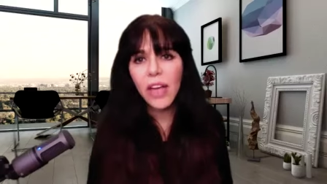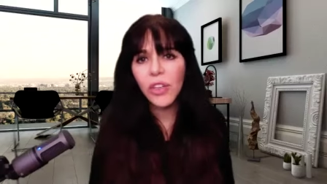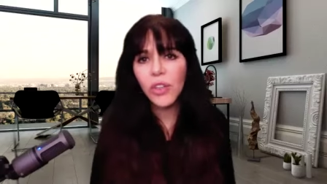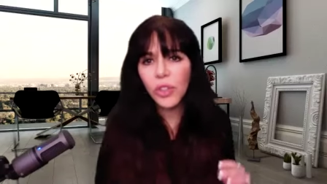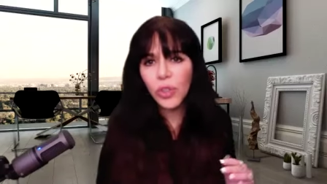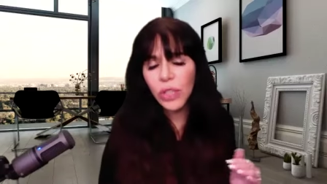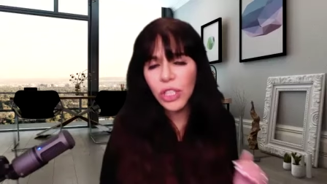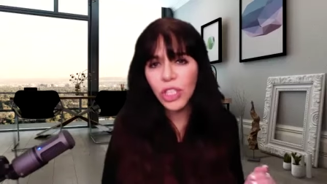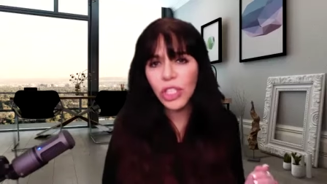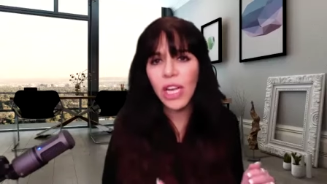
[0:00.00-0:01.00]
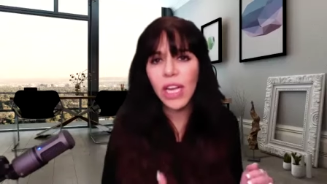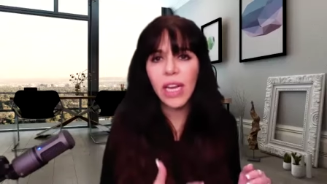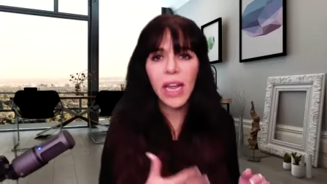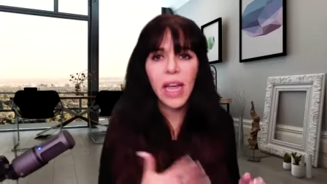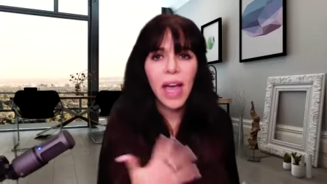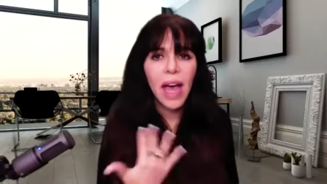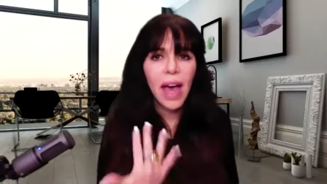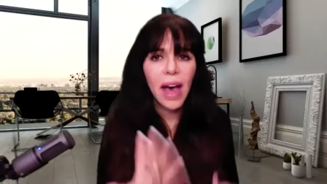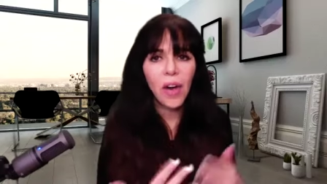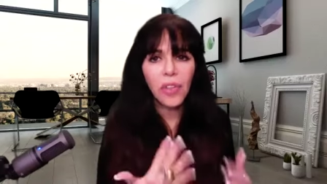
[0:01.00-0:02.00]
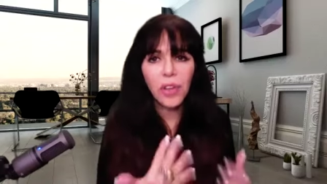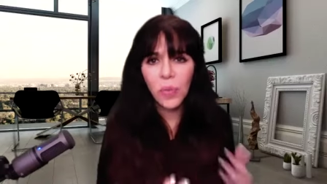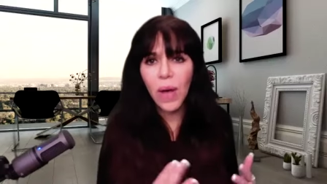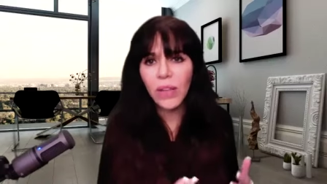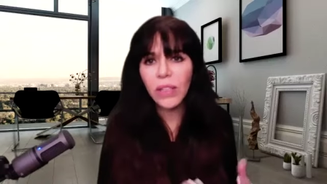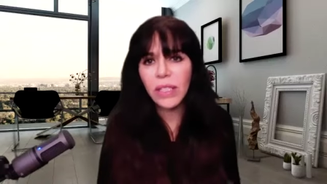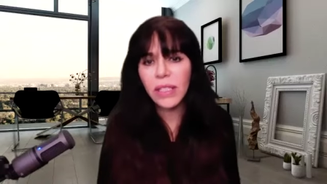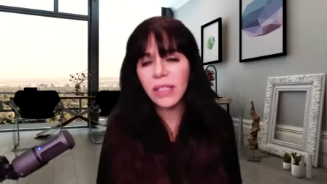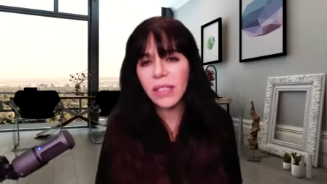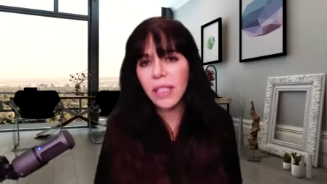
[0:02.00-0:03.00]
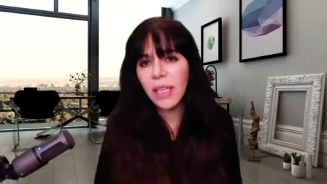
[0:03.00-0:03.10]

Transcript: nutrition, health and wellness